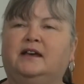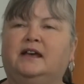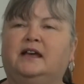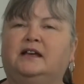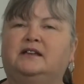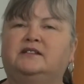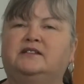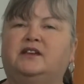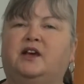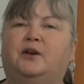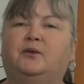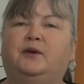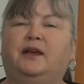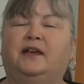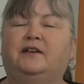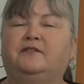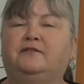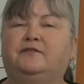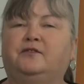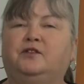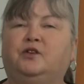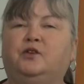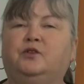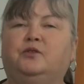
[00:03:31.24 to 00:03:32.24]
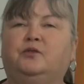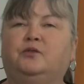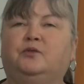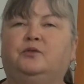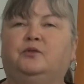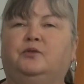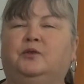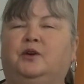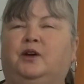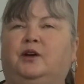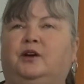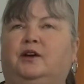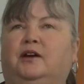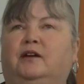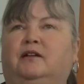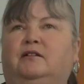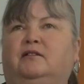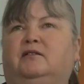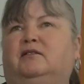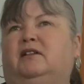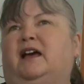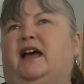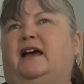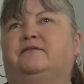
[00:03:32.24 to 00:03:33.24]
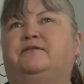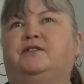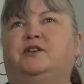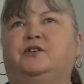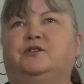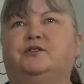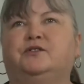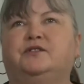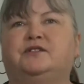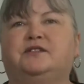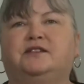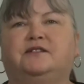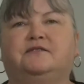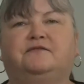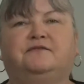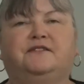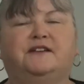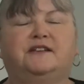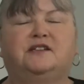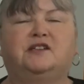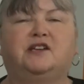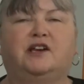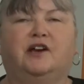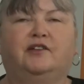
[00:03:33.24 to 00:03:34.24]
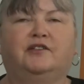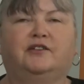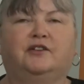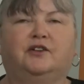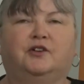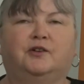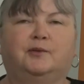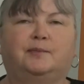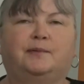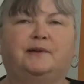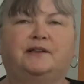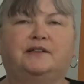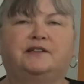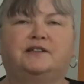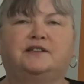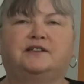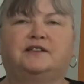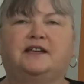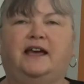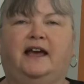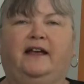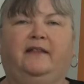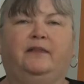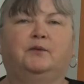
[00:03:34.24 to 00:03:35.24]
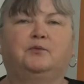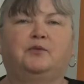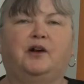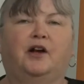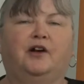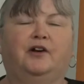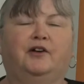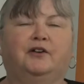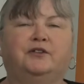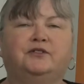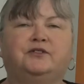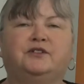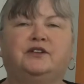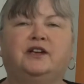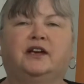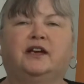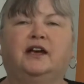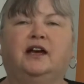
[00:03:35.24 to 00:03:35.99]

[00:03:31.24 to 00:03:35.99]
So if you have used a physiotherapist down the road